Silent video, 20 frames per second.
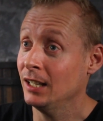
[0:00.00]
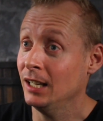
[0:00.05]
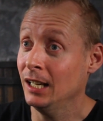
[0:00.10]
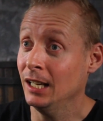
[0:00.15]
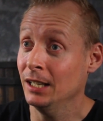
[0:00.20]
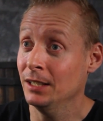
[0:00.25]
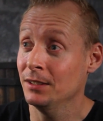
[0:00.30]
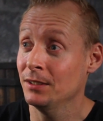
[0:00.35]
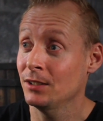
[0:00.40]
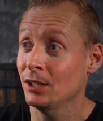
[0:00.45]

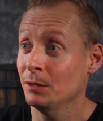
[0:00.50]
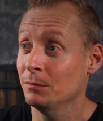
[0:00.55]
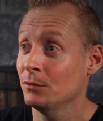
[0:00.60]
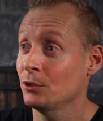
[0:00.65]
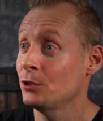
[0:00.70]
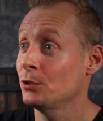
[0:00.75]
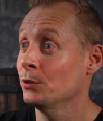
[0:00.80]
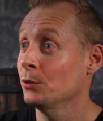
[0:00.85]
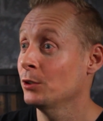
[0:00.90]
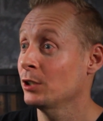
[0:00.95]
and I'm
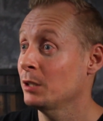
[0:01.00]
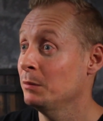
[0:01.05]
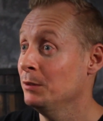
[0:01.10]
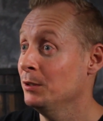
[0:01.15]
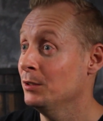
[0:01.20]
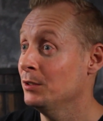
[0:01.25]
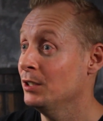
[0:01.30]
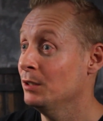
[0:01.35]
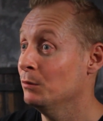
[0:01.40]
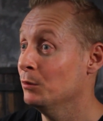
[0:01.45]
sure the
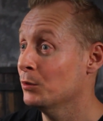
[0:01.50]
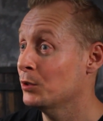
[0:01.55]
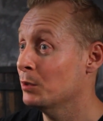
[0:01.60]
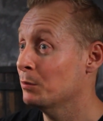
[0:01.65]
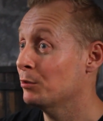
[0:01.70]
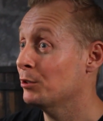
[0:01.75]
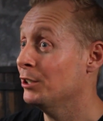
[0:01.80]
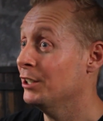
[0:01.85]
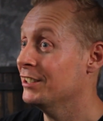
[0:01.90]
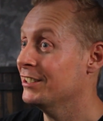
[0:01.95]
community will
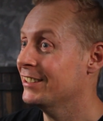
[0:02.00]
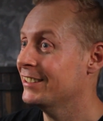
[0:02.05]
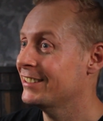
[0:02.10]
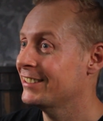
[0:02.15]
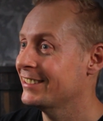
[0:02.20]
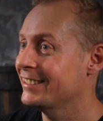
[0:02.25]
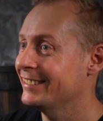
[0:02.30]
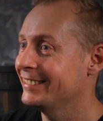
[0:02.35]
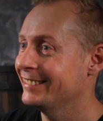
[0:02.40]
surprise us.